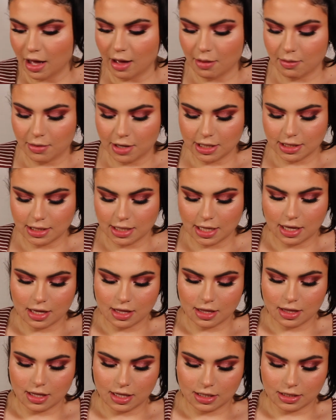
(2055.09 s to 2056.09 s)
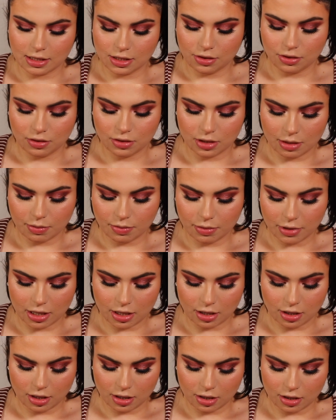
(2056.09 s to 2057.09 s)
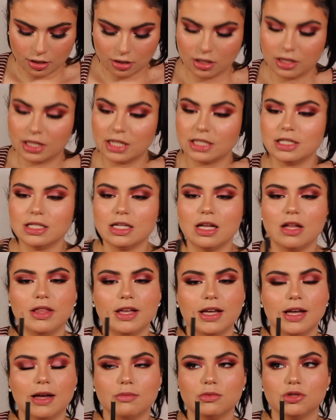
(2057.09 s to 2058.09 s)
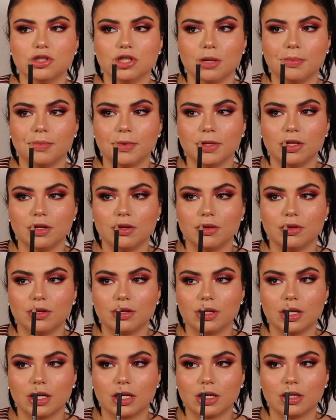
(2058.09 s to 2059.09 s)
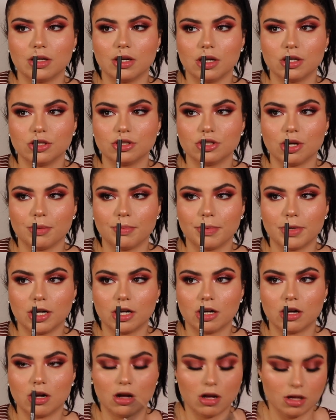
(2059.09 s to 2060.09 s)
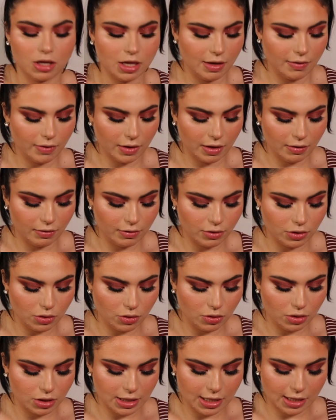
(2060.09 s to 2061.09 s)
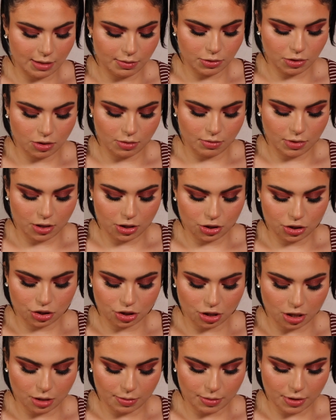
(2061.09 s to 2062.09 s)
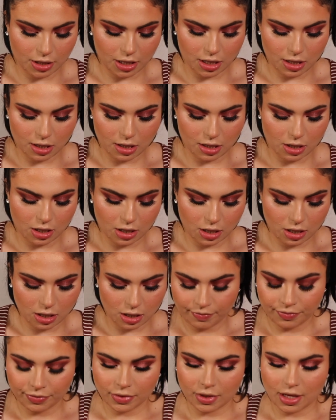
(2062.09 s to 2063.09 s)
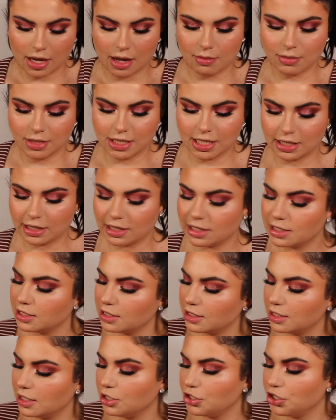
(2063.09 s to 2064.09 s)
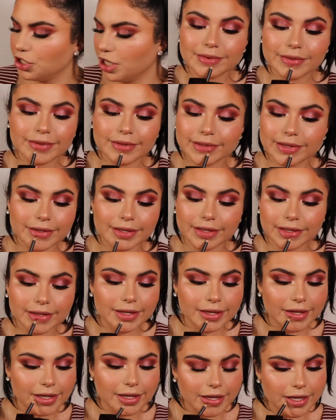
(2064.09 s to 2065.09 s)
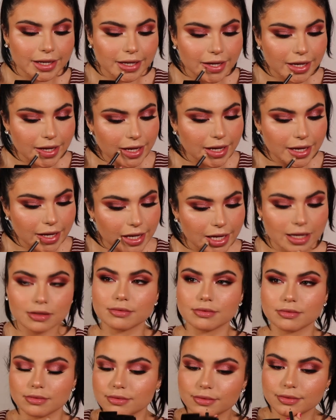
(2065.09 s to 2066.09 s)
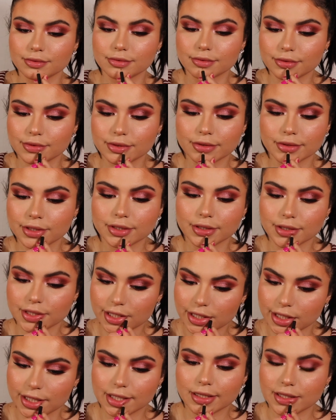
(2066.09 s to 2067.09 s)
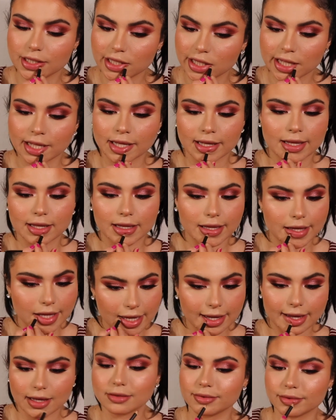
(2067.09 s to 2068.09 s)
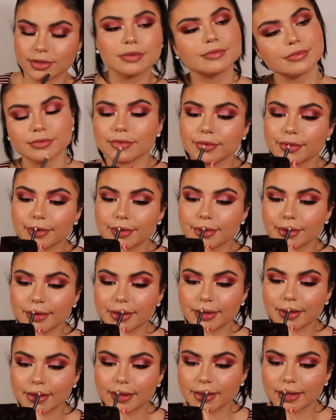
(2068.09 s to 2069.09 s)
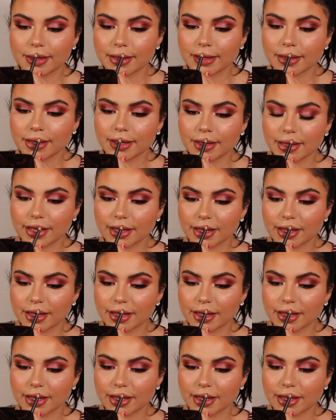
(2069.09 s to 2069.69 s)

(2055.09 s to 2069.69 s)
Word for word: I'm going to take this nude lip liner. This is how they come sharpened though. They're like not sharpened at all. They have like a dull tip. So I'm going to sharpen it. I'm going to take, this is the shade Natural, and I'm gonna take that and just line my lips